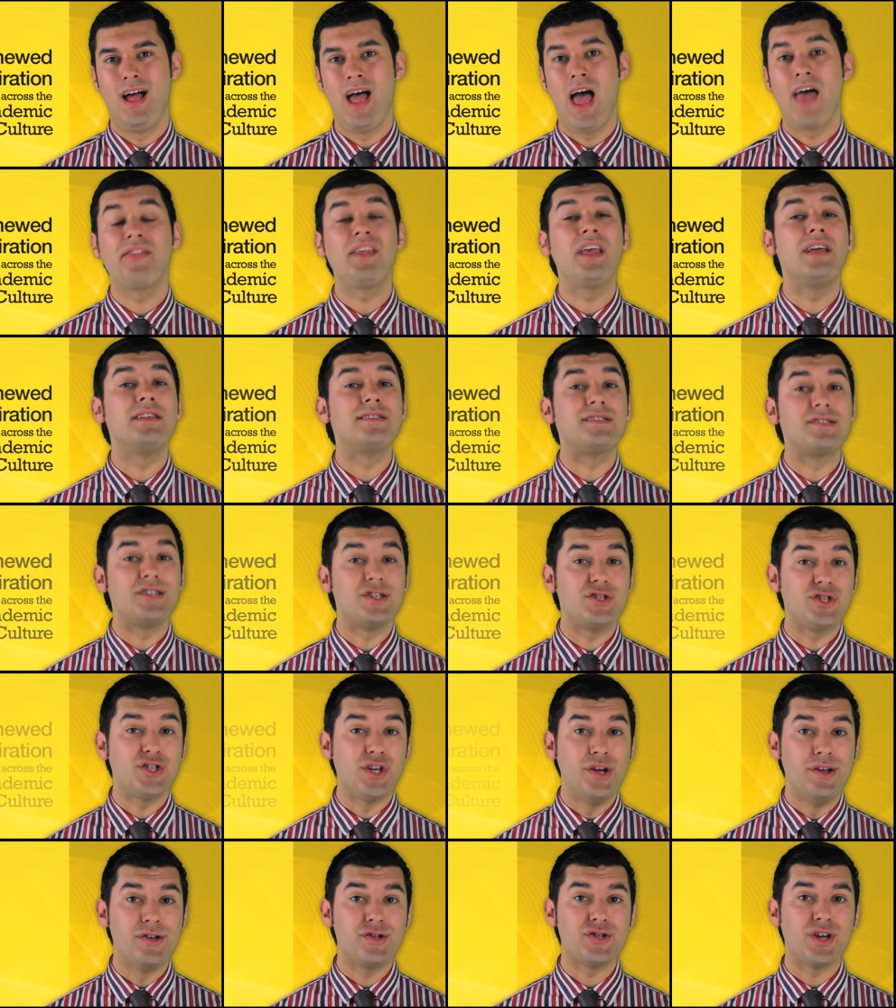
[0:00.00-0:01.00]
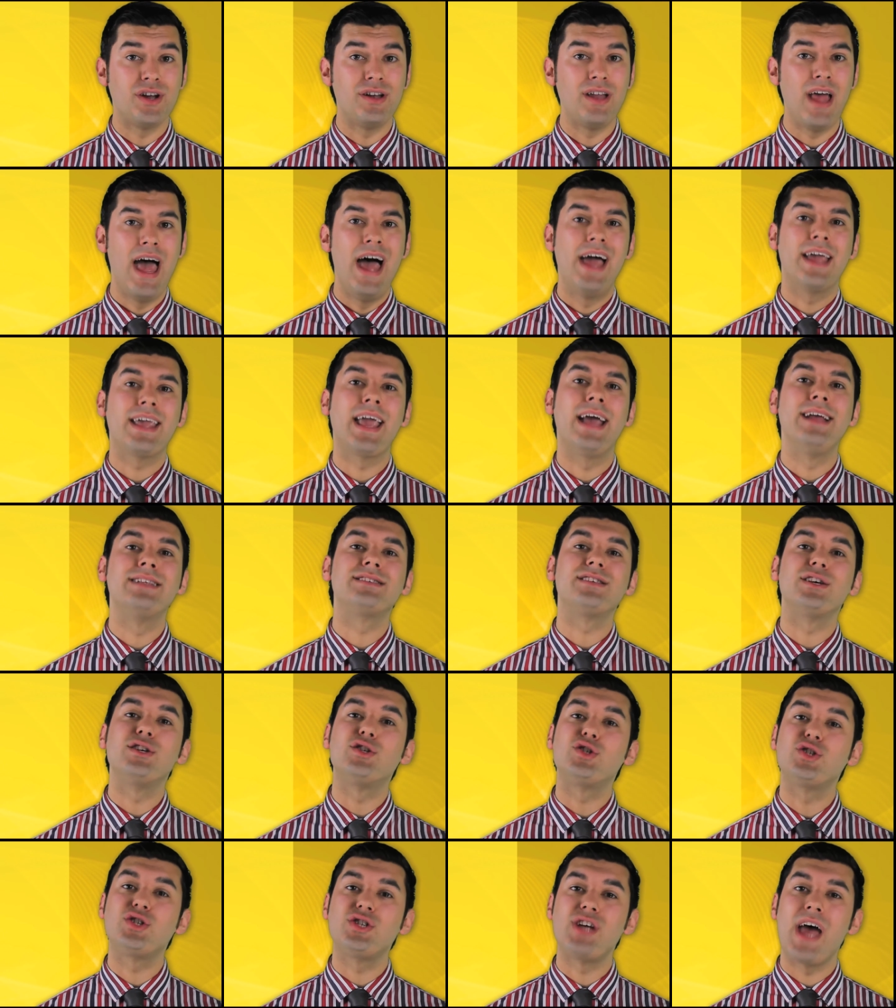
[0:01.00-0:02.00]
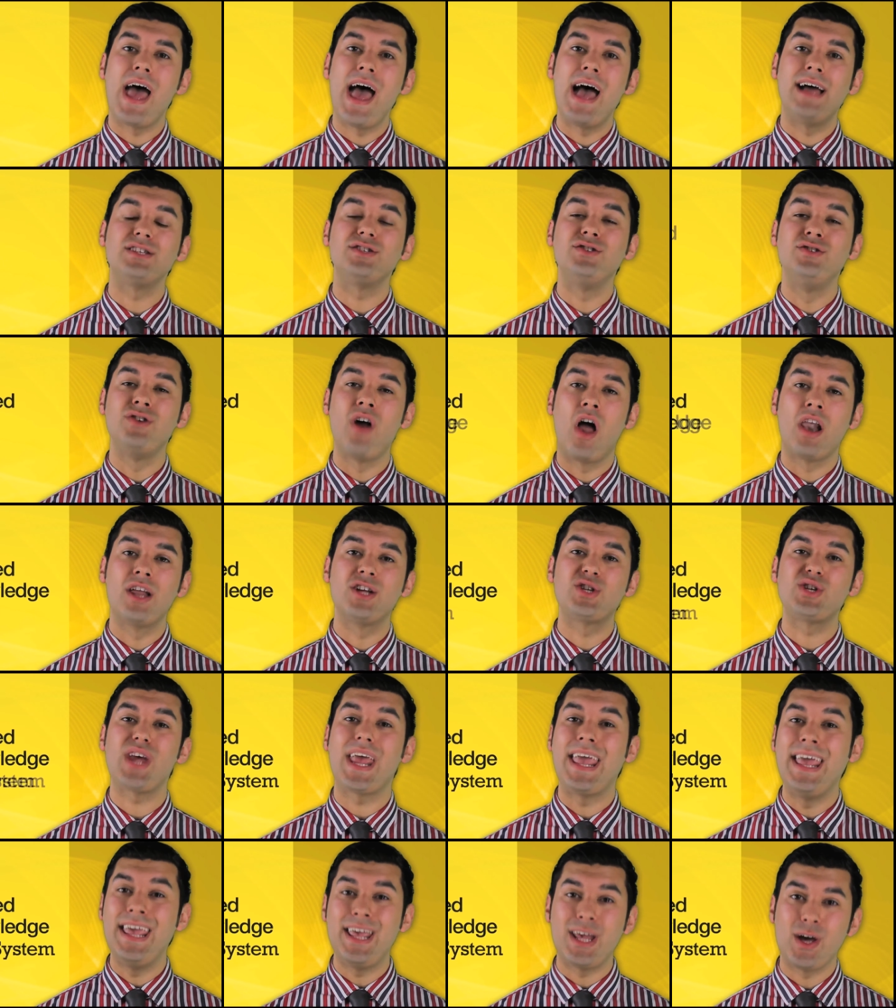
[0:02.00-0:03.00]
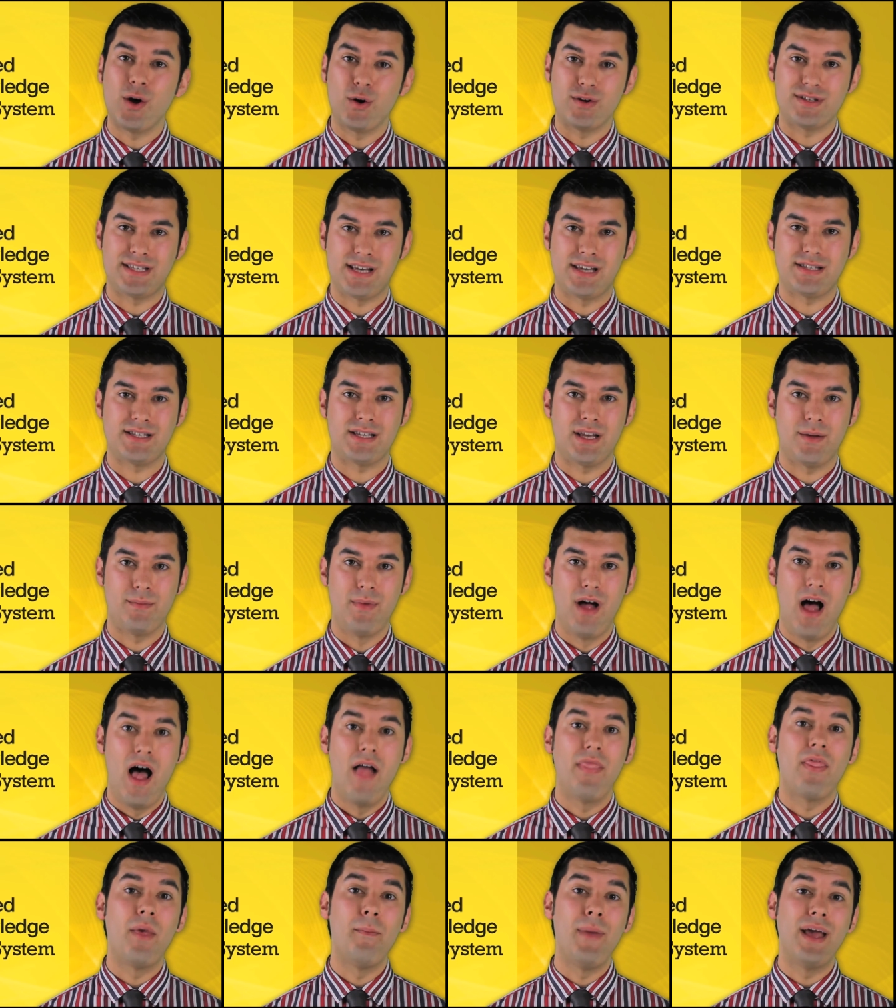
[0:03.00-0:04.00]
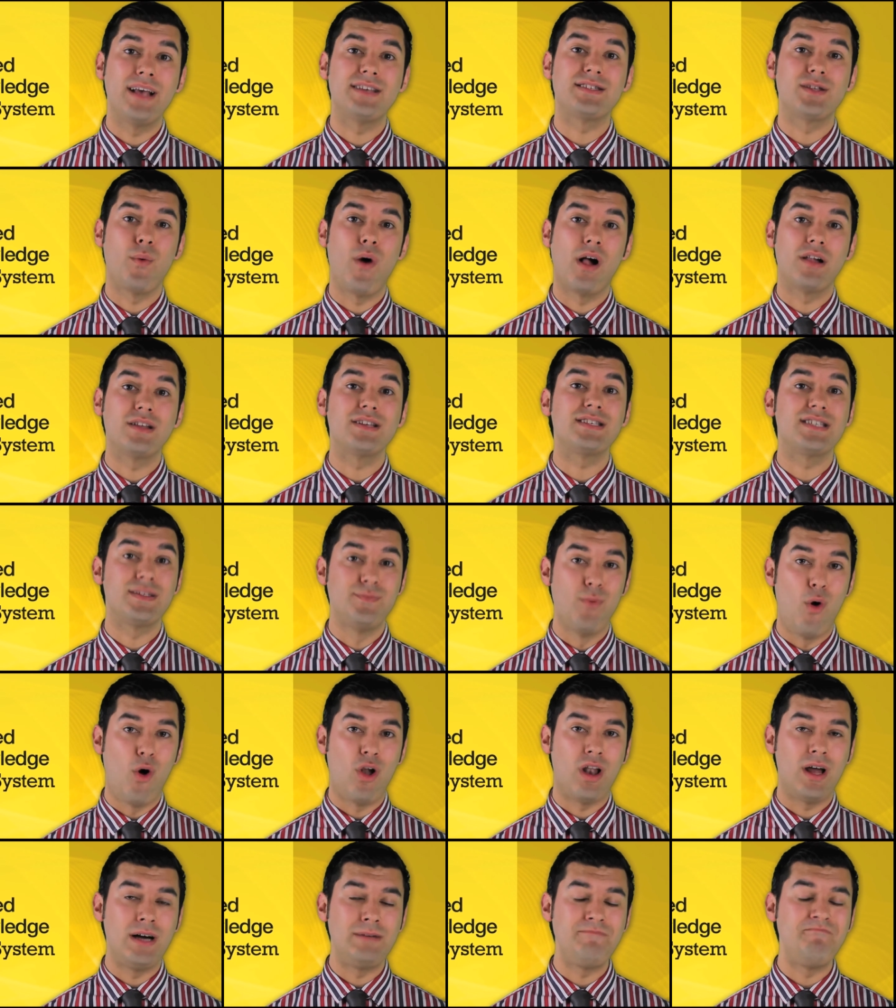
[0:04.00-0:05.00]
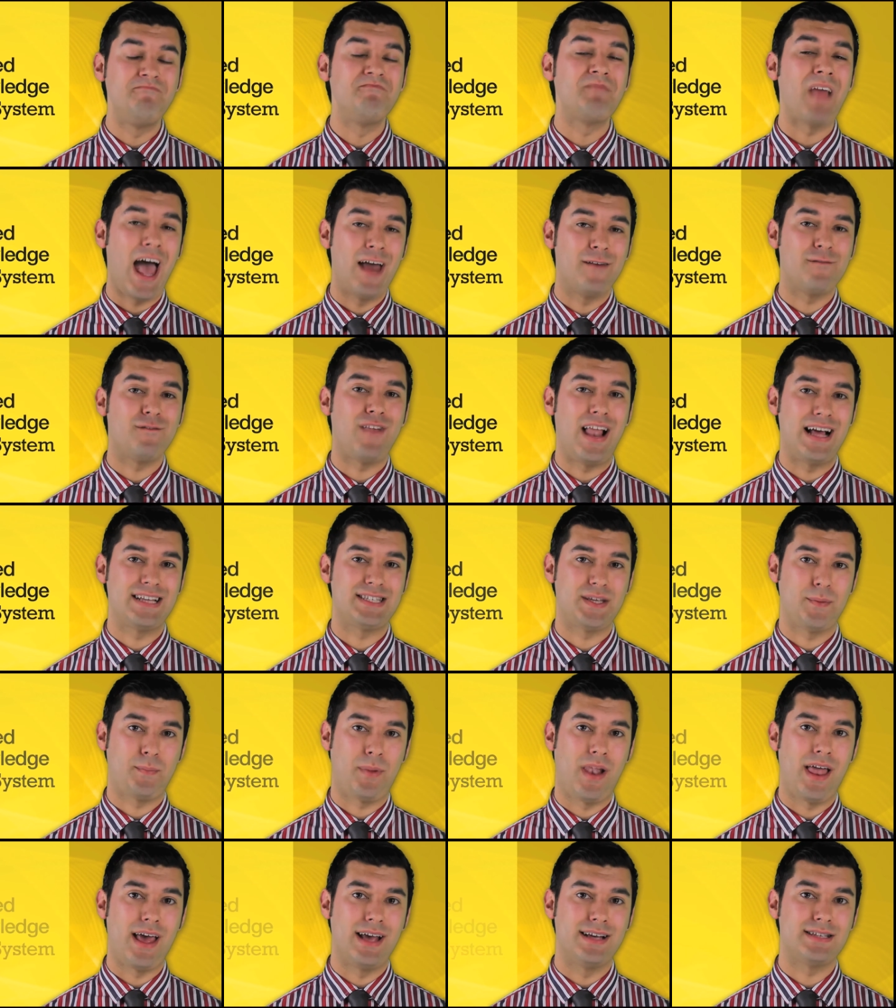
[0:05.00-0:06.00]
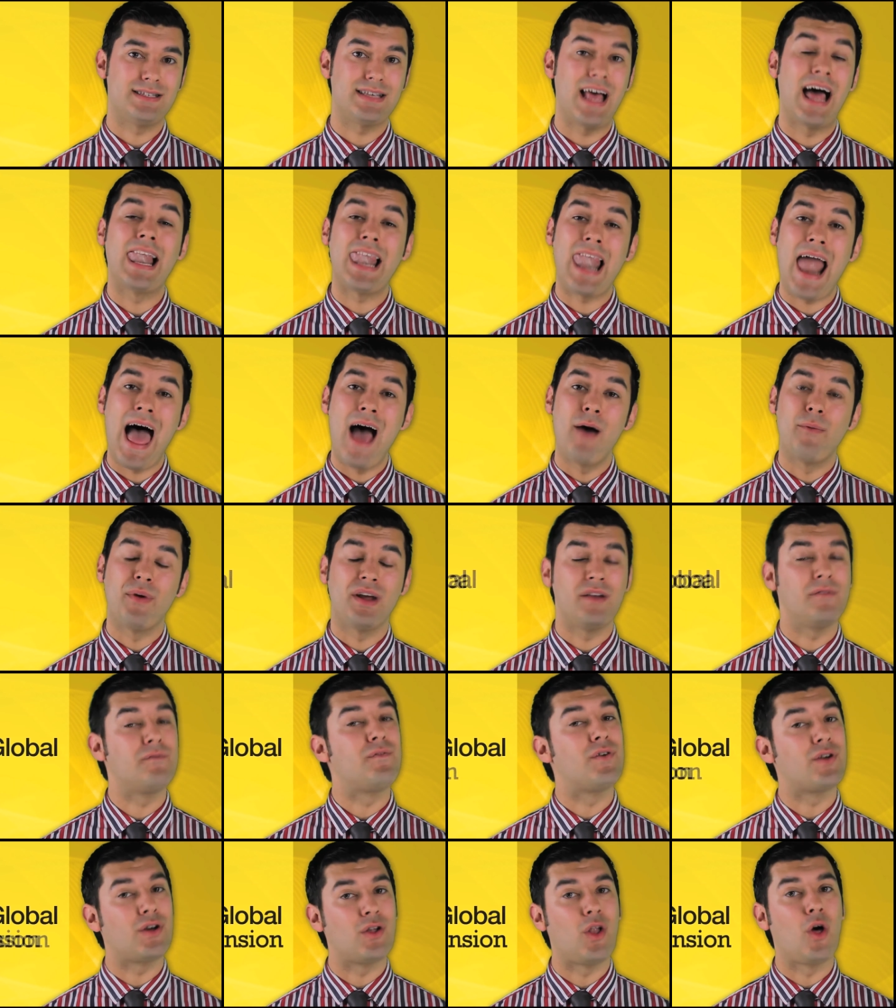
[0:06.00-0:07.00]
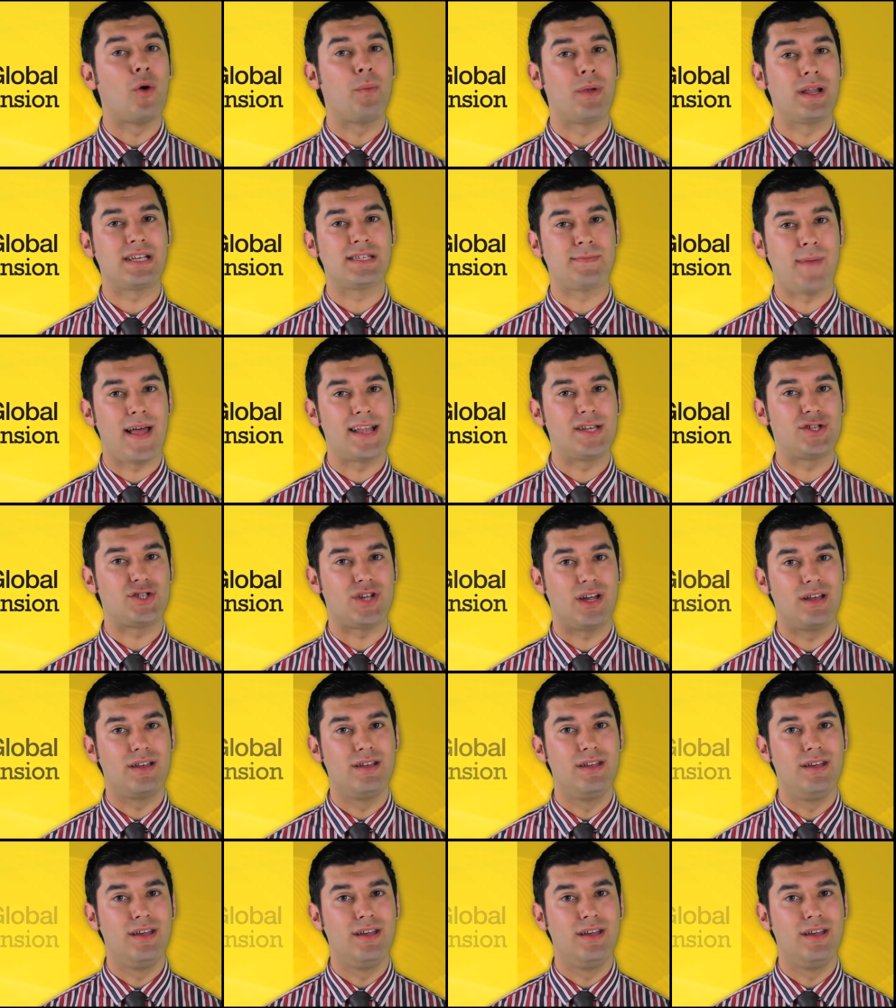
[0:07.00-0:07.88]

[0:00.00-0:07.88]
The institution gains a shared knowledge ecosystem that makes the world a smaller and flatter place, allowing for global expansion.